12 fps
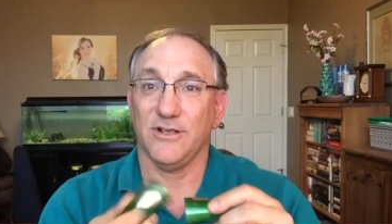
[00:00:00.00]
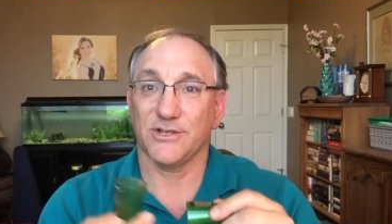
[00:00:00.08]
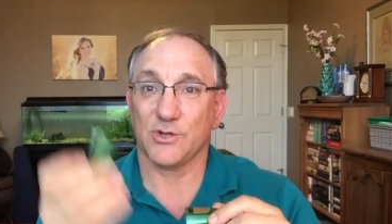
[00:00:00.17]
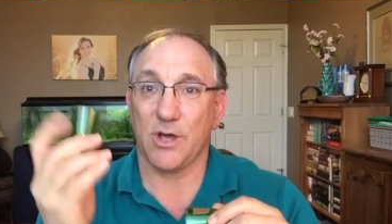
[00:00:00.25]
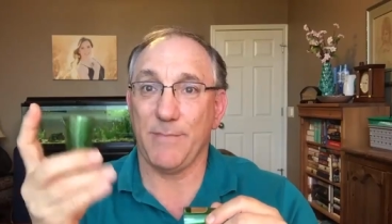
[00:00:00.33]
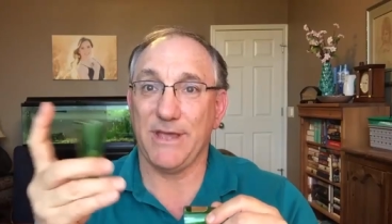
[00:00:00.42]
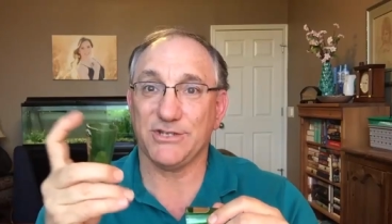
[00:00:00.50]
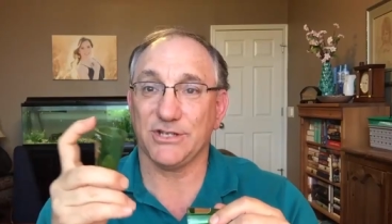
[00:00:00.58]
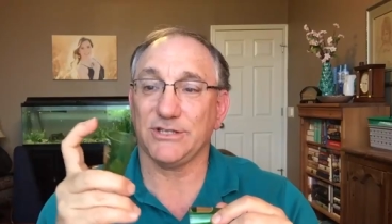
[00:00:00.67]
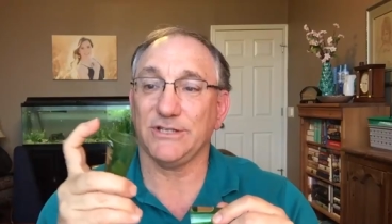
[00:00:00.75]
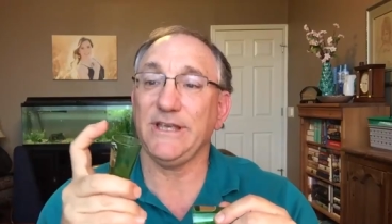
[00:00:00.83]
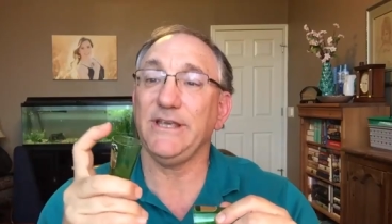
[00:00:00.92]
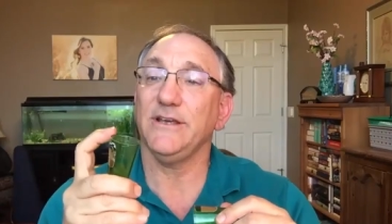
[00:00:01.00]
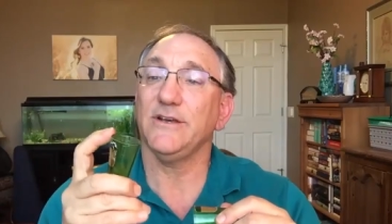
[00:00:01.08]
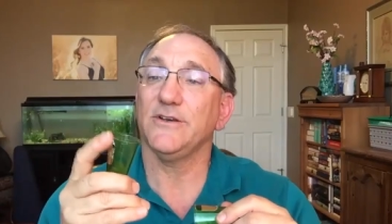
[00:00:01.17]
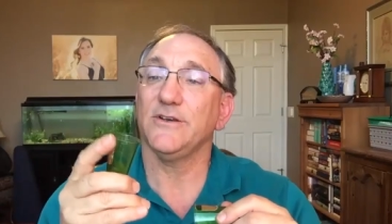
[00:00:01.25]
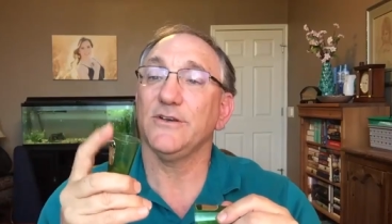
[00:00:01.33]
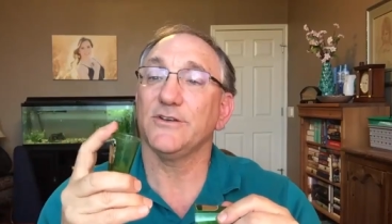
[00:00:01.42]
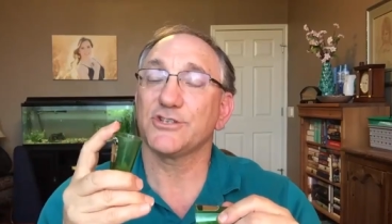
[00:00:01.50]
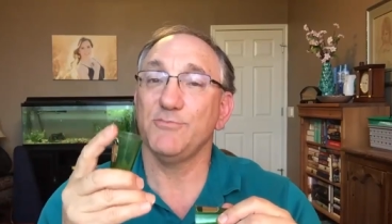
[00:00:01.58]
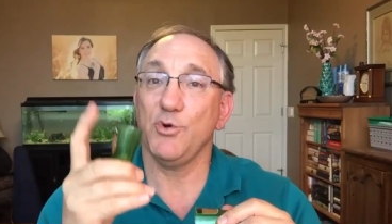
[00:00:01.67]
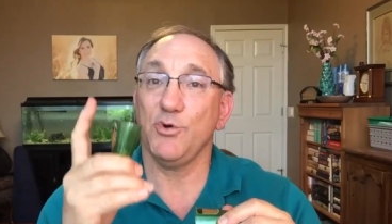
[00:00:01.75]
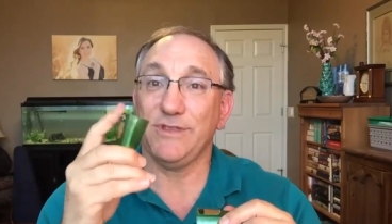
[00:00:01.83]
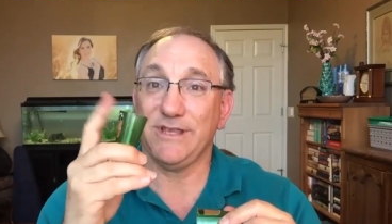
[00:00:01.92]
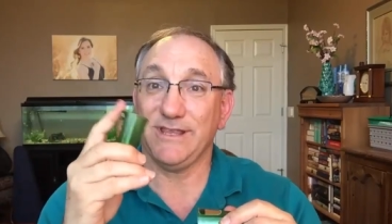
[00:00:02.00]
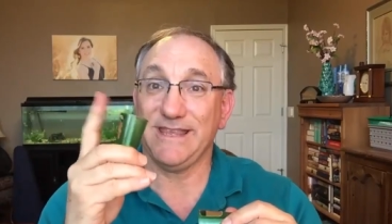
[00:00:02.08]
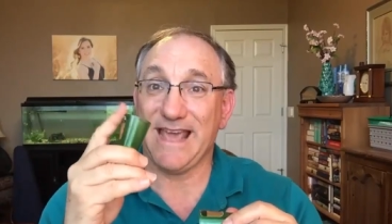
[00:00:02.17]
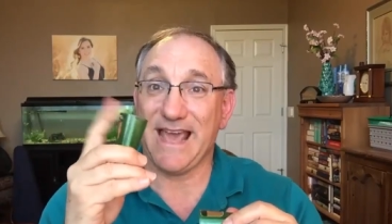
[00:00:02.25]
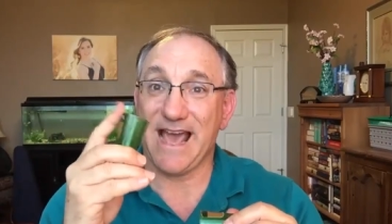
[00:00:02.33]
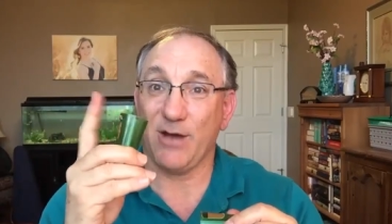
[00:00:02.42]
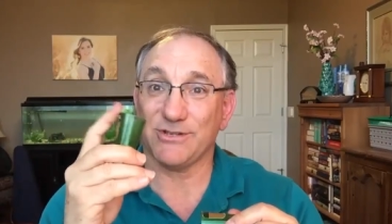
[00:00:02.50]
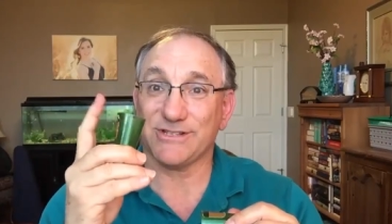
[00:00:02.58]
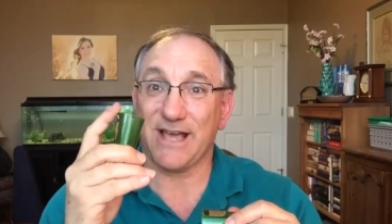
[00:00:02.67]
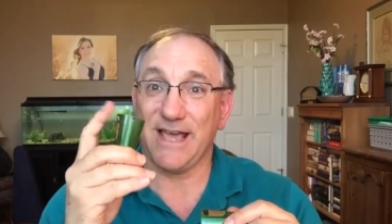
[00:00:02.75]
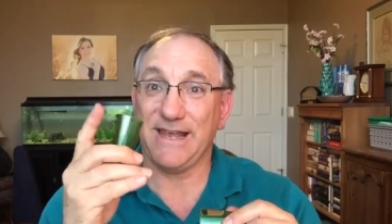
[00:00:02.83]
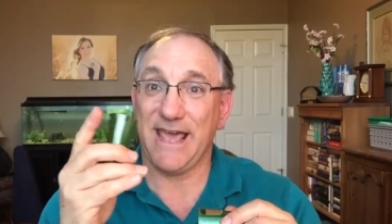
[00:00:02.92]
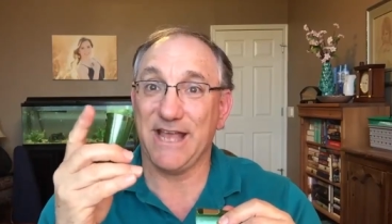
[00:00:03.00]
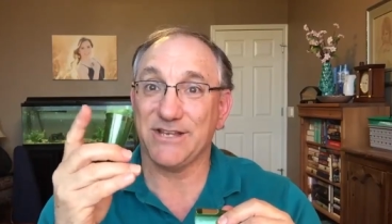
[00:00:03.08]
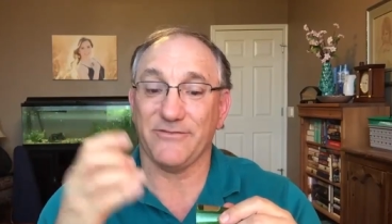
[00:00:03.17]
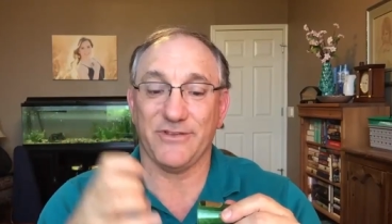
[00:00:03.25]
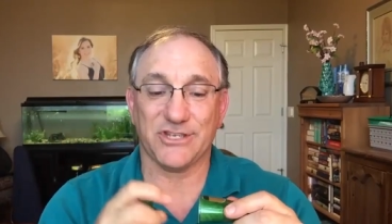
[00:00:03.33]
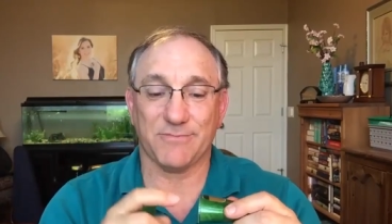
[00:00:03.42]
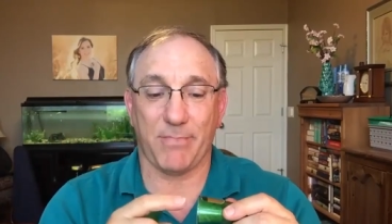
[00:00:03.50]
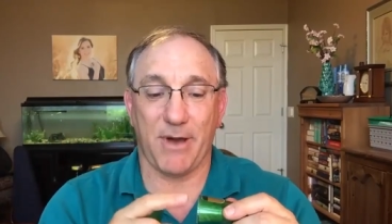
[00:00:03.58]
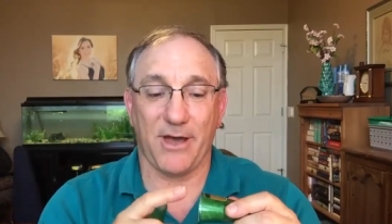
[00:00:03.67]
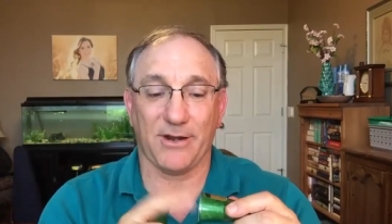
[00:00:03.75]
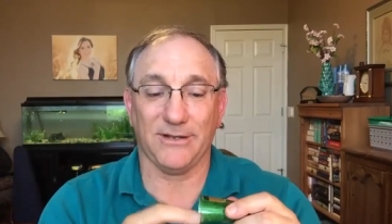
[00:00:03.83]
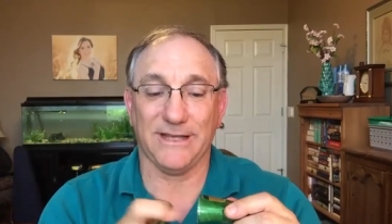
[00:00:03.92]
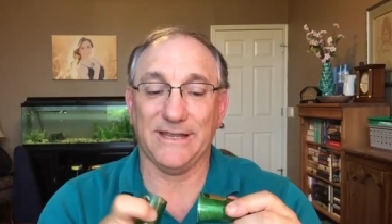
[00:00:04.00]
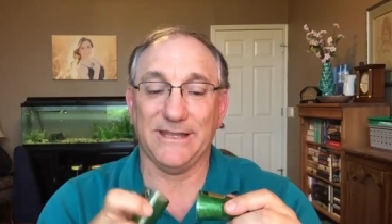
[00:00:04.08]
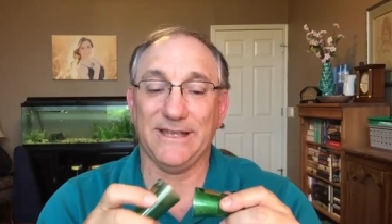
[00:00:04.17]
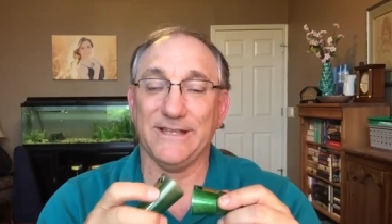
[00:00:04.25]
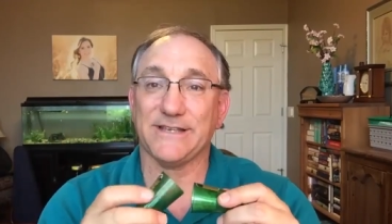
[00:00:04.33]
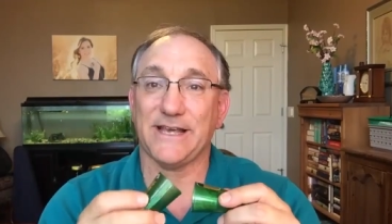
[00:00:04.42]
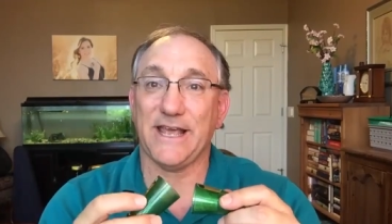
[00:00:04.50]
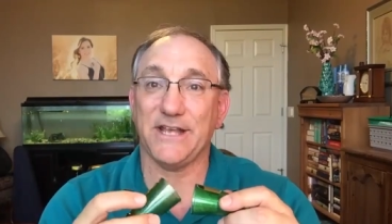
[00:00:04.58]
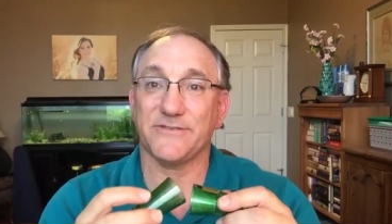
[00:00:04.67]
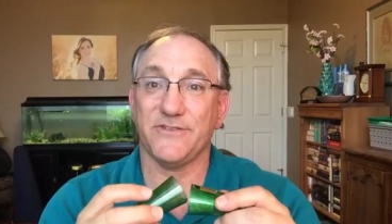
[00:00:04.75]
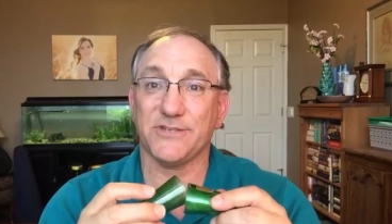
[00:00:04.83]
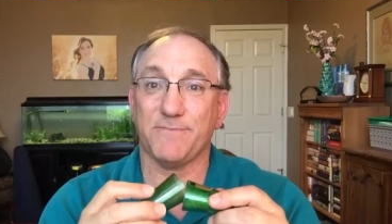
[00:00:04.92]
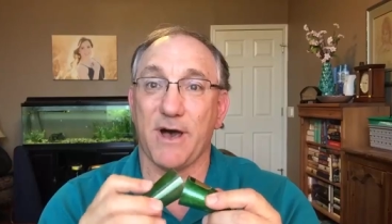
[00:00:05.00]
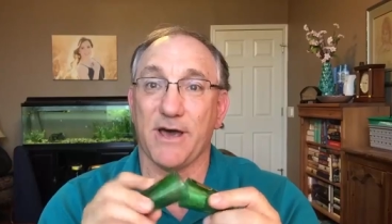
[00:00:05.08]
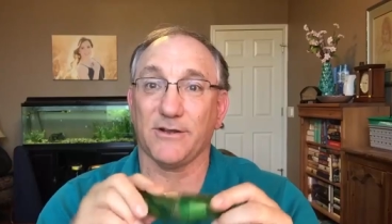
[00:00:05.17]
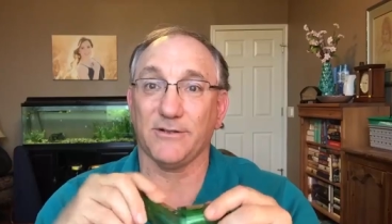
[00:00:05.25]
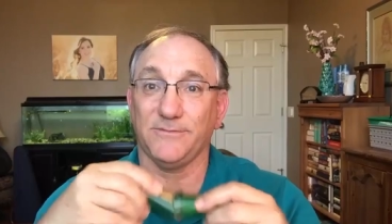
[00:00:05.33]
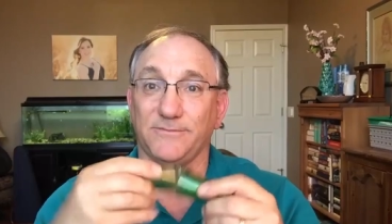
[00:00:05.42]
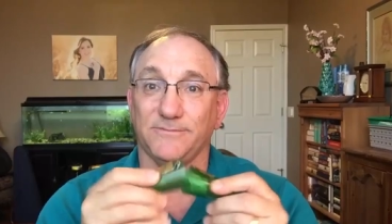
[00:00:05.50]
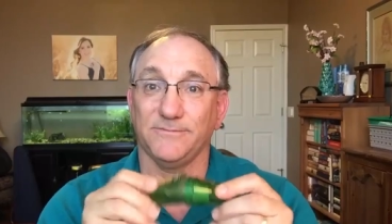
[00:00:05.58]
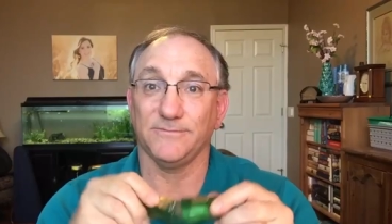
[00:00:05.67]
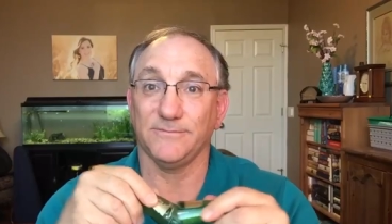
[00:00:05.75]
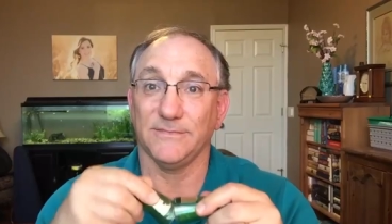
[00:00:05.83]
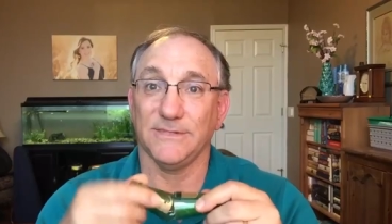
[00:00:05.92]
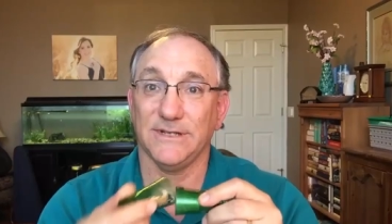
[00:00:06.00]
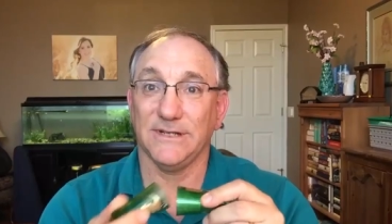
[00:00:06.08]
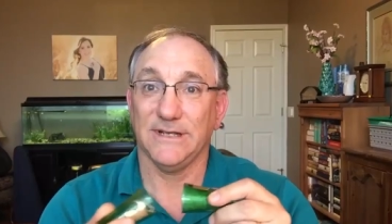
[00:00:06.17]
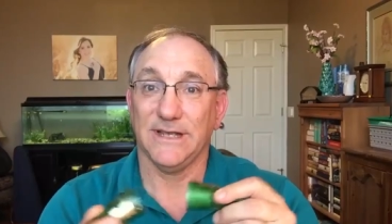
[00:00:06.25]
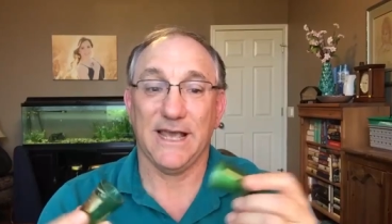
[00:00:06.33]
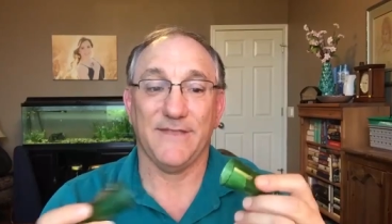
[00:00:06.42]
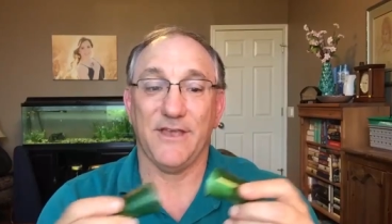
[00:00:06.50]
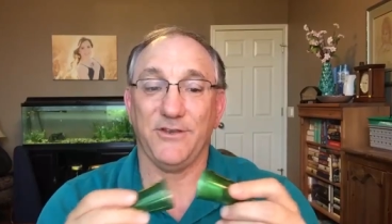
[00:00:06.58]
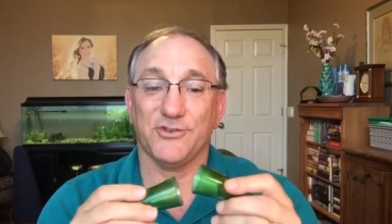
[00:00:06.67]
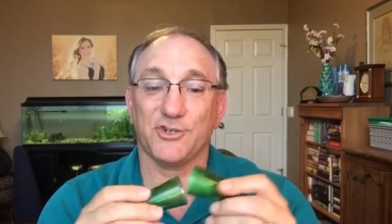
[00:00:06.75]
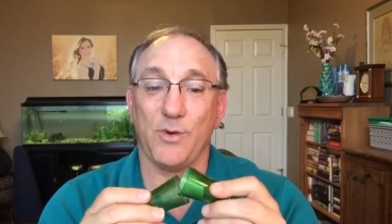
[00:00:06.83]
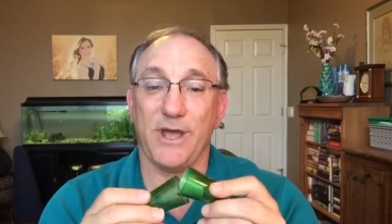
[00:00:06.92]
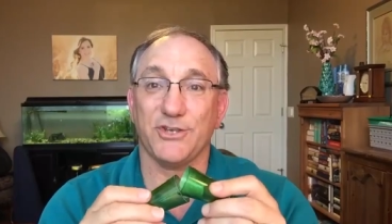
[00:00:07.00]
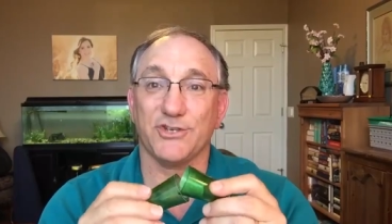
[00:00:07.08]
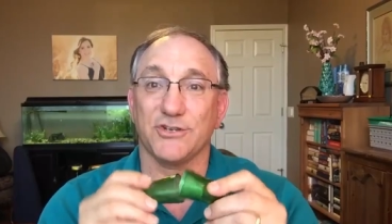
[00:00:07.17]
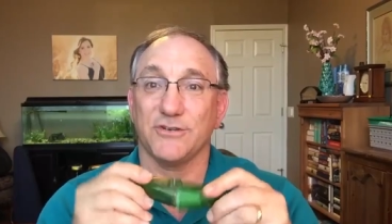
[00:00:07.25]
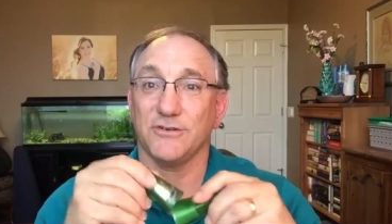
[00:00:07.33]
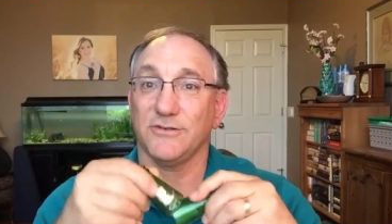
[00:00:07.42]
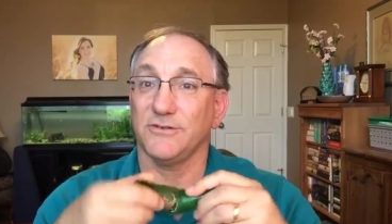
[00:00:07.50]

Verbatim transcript: So I'm basically smoothing the outside edge of this bottle and the inside edge of this bottle. And then you switch.